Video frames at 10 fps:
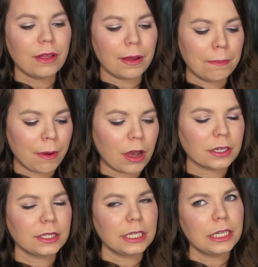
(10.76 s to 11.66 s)

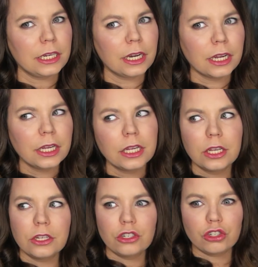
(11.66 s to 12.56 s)
unboxing,
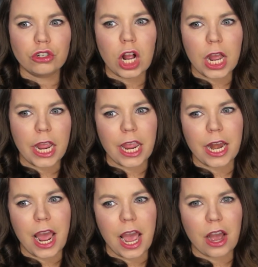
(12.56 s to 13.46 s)

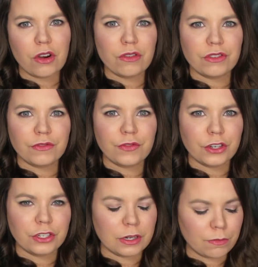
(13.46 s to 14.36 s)
trying out,
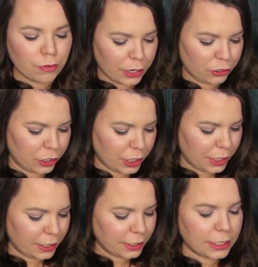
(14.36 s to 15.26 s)
first
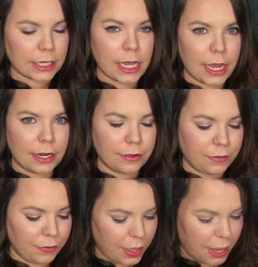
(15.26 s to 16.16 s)
impressions kind of
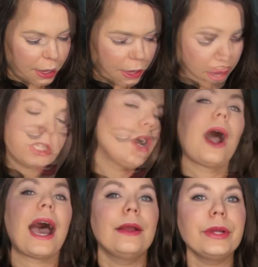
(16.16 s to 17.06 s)
thing. So
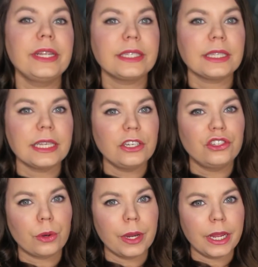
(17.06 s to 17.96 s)
I recently
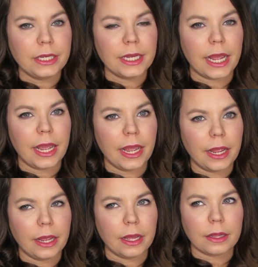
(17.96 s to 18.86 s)
joined
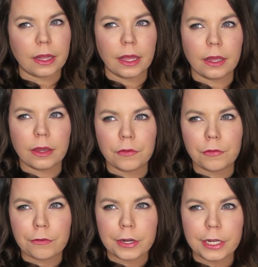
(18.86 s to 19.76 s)
a like
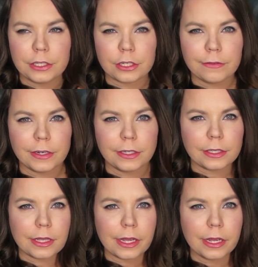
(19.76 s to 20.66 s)
free service
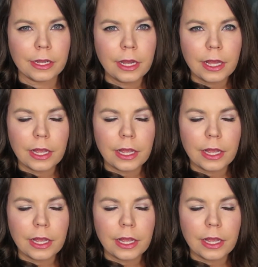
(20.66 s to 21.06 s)
thing.